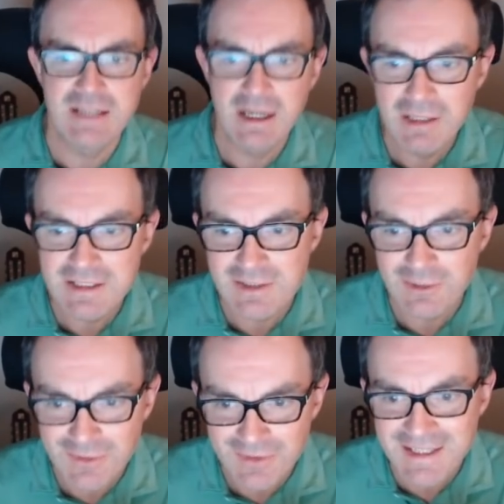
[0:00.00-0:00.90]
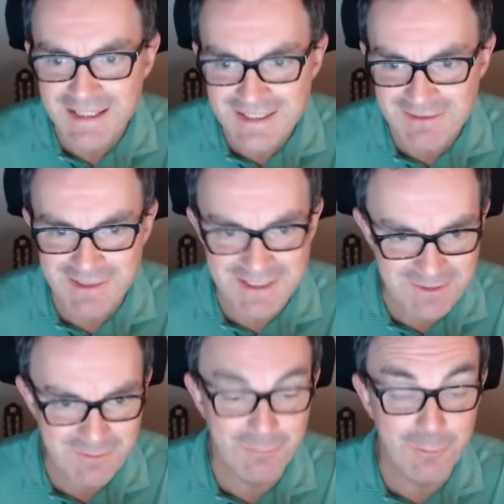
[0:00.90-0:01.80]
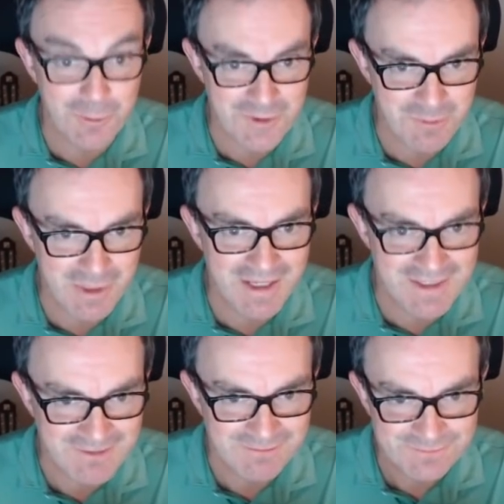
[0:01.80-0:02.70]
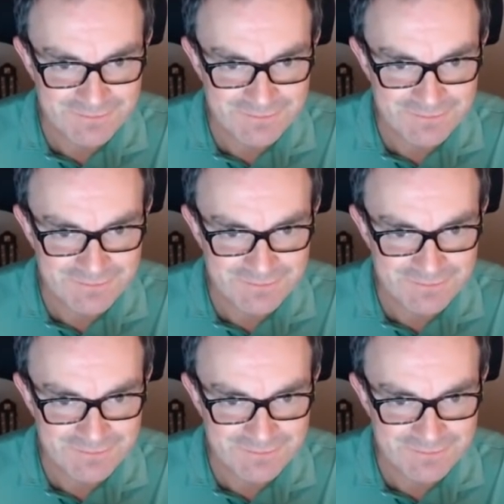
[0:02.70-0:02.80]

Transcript: now let's look at these three, four squares.